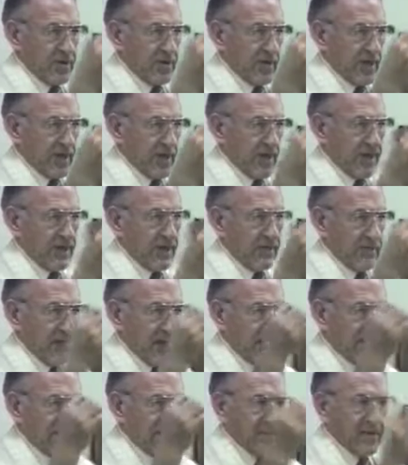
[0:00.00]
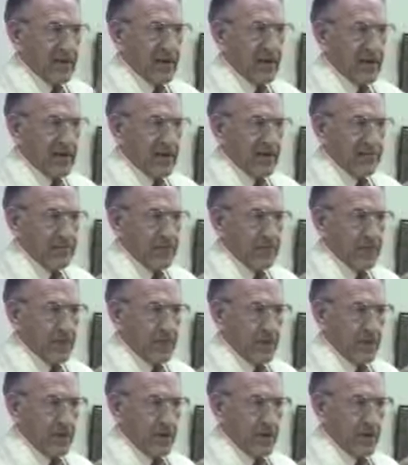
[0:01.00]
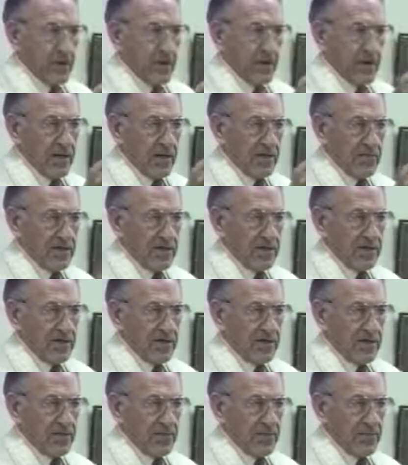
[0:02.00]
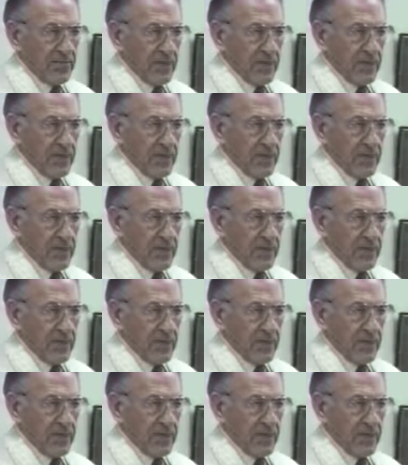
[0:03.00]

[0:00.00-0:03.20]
you ignite them by a spark, electricity,